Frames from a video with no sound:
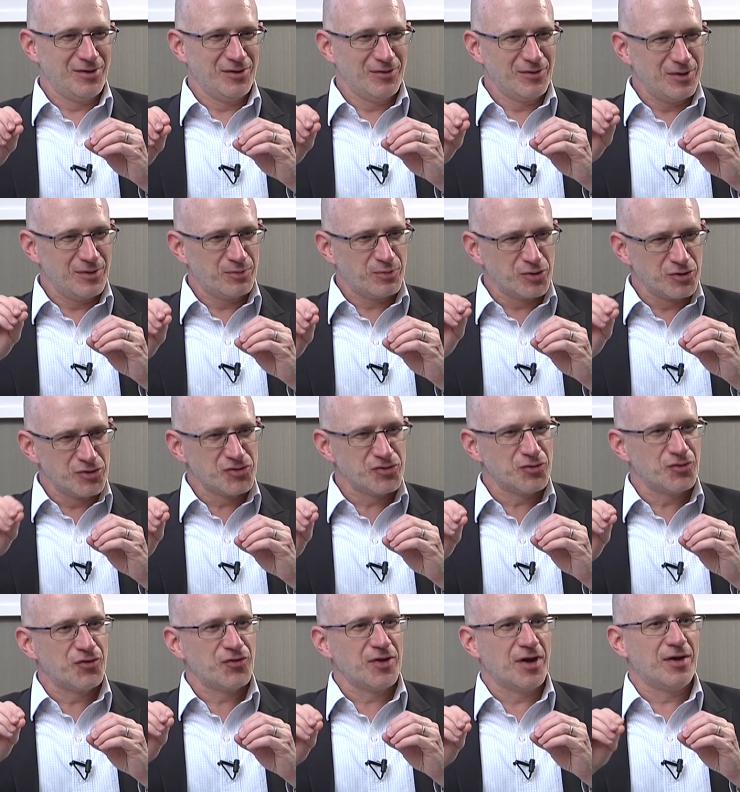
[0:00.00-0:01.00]
You push
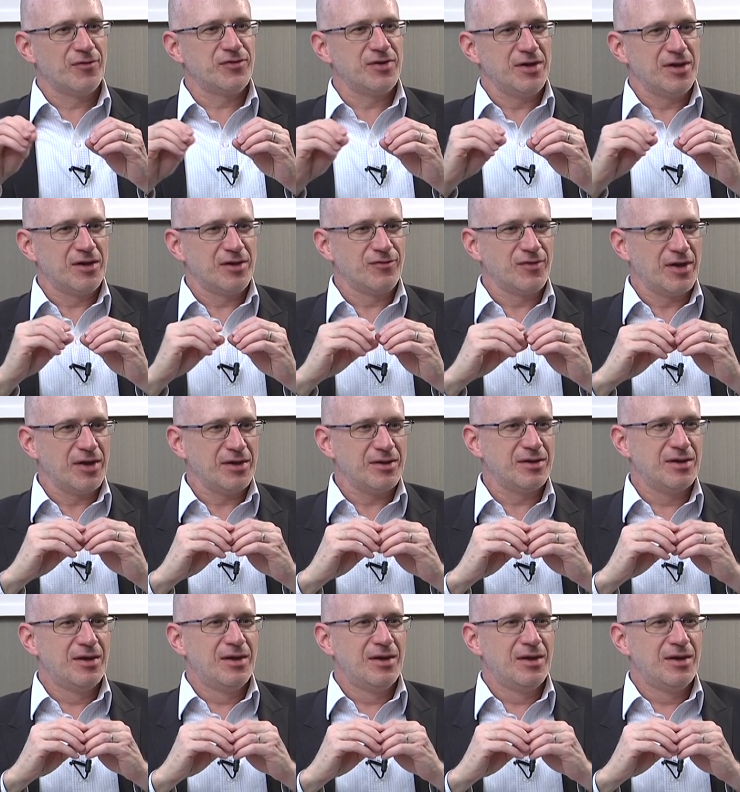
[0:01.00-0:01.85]
yourself to innovate.